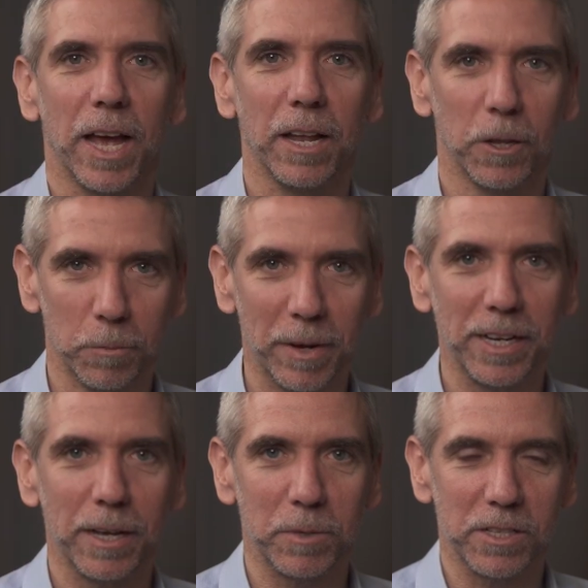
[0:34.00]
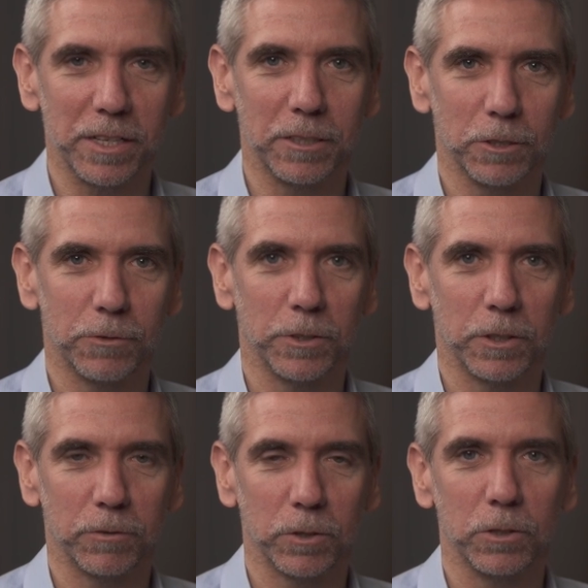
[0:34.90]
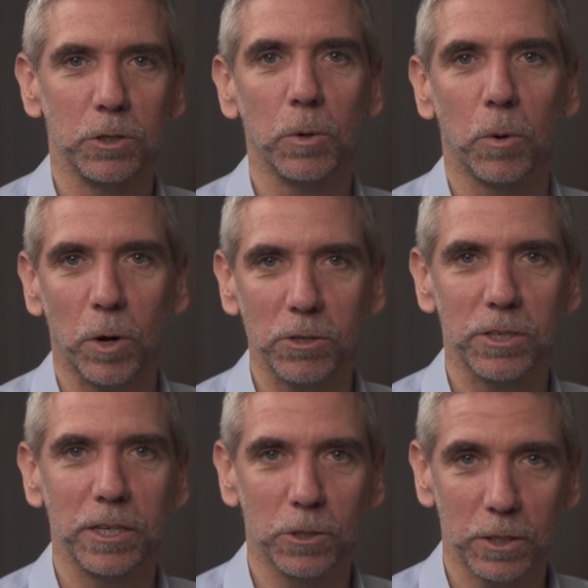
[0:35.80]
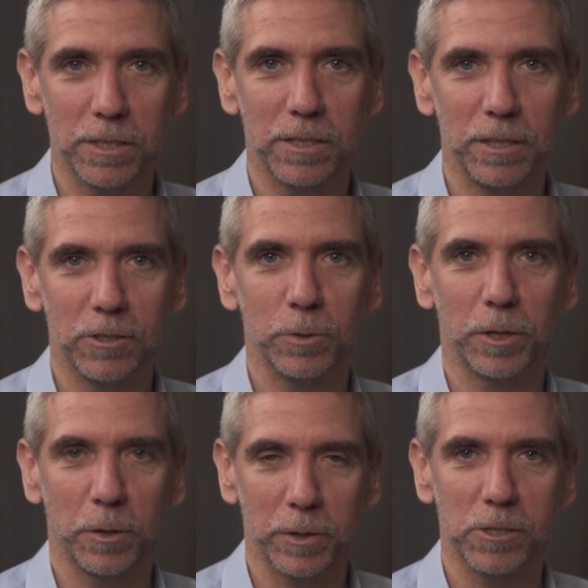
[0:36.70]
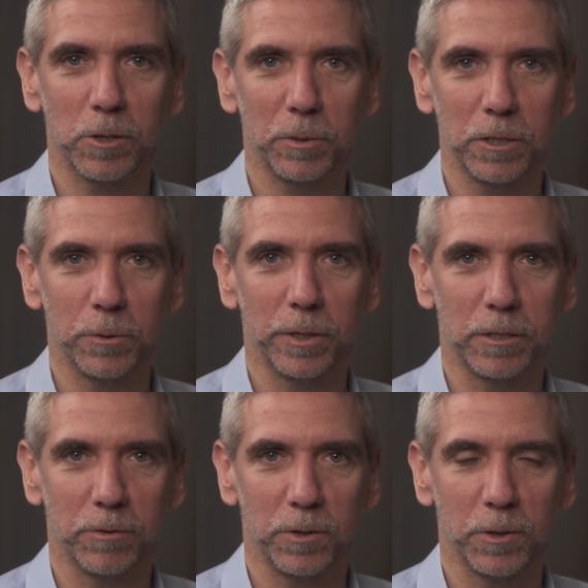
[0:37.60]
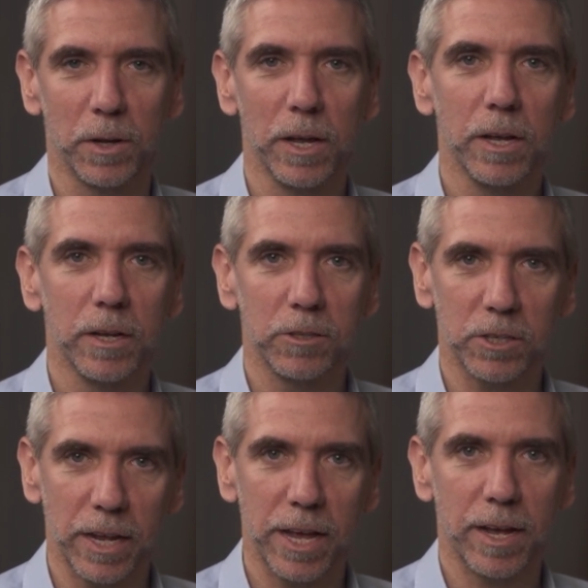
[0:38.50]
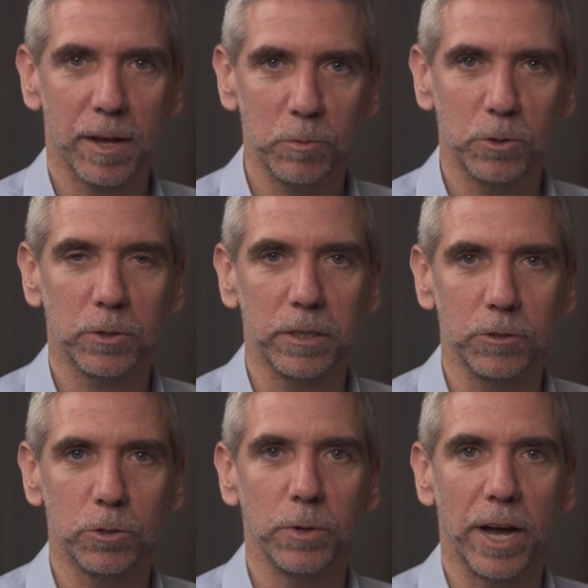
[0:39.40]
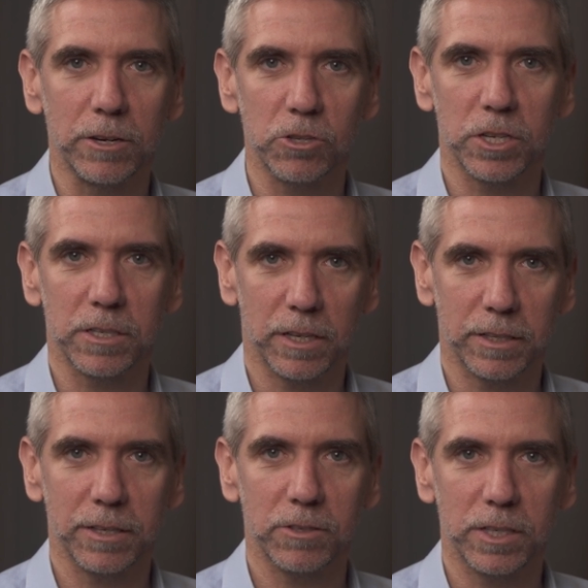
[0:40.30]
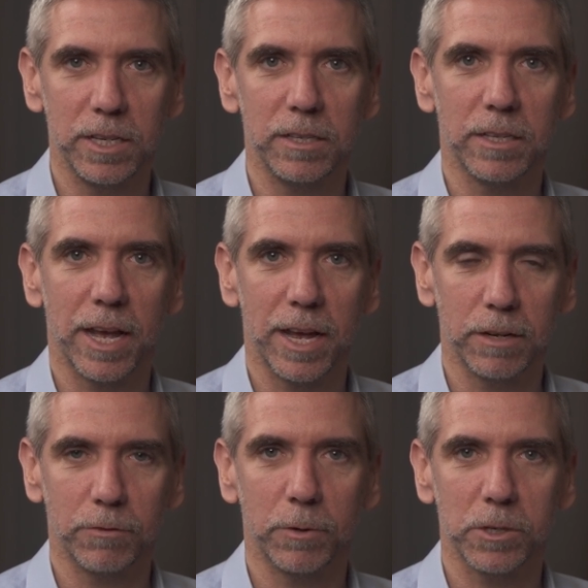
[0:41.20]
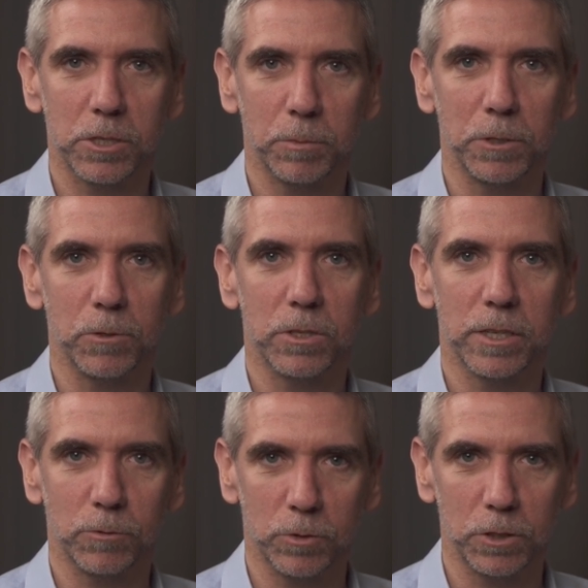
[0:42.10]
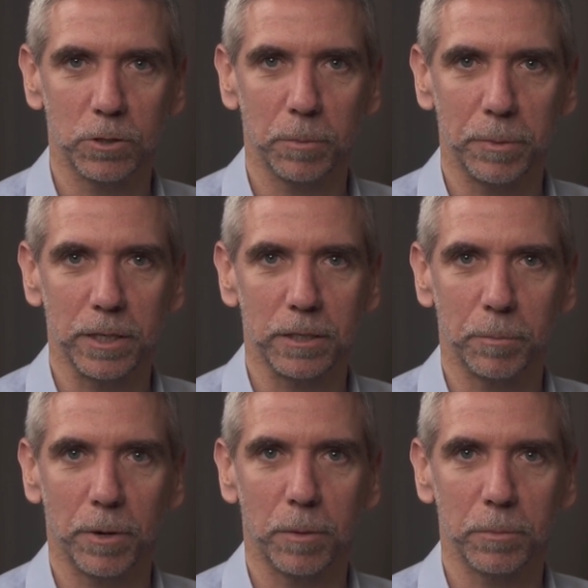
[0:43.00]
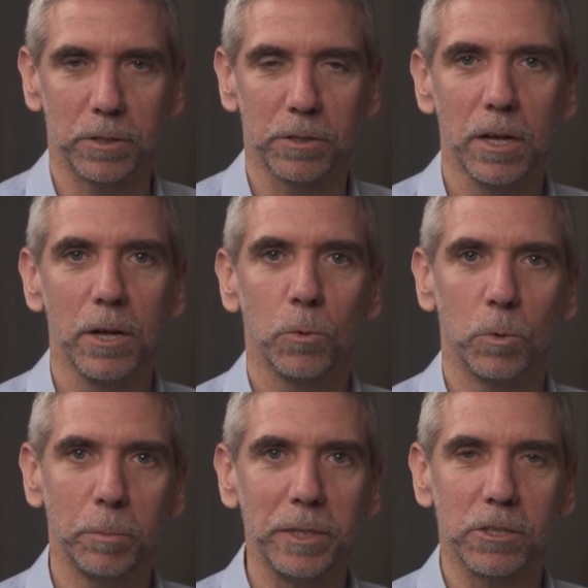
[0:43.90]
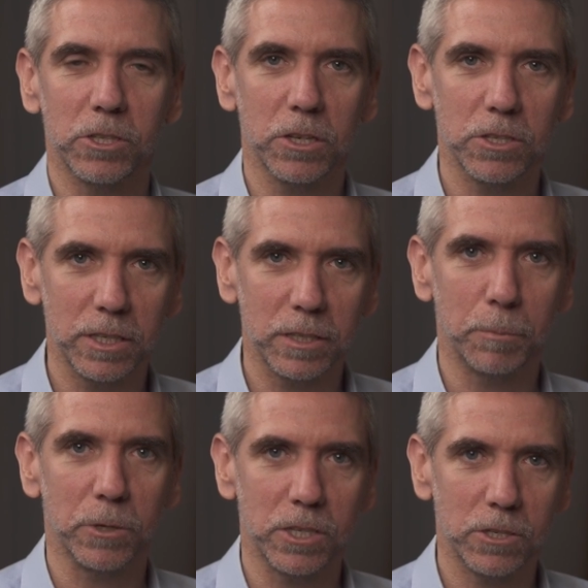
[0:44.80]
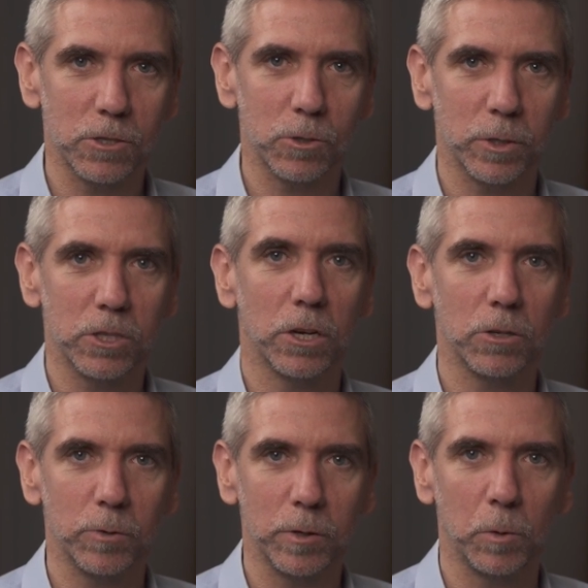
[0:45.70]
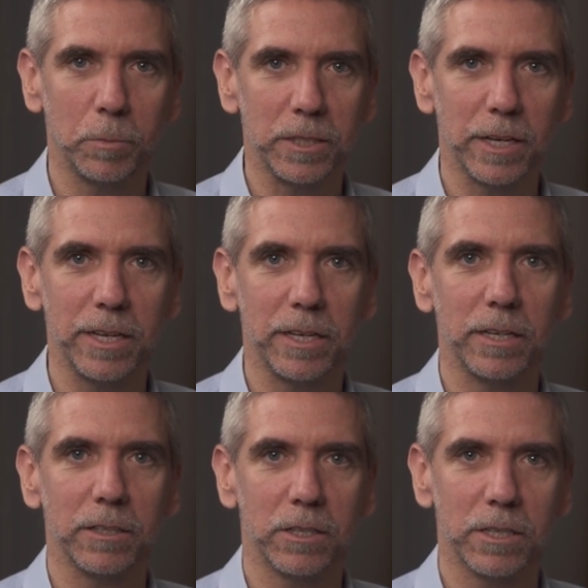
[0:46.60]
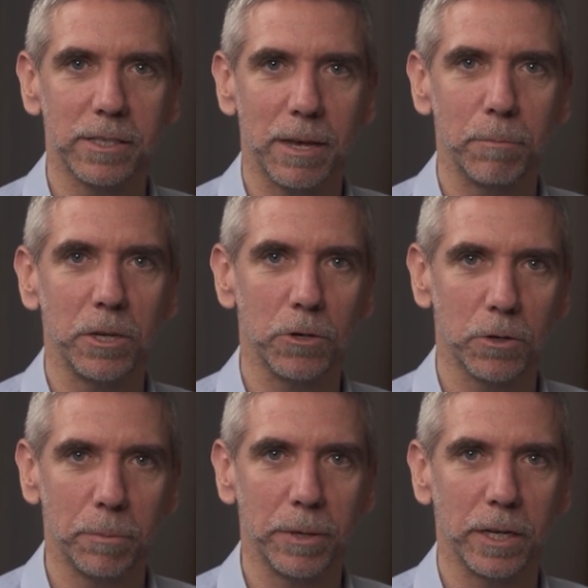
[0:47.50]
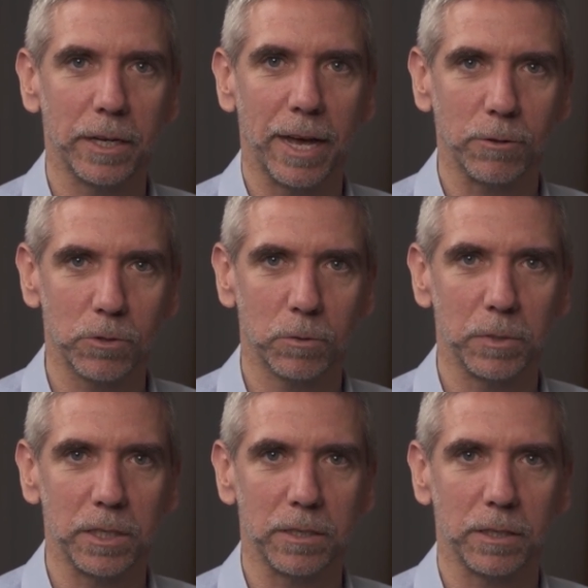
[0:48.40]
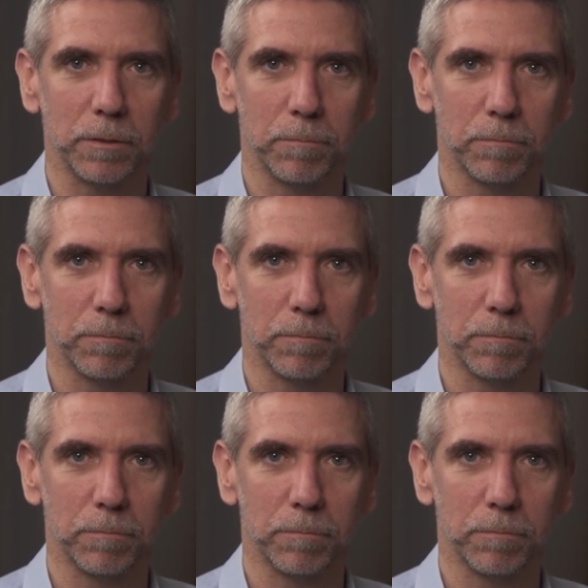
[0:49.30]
Hello, my name is Nicholas Furnival. You are watching or listening to an OSW interview. Today, I'm talking to Andrzej Sadecki, the head of OSW's Central European Department. We'll be discussing the positions which Hungary will be taking at the December European Council meeting.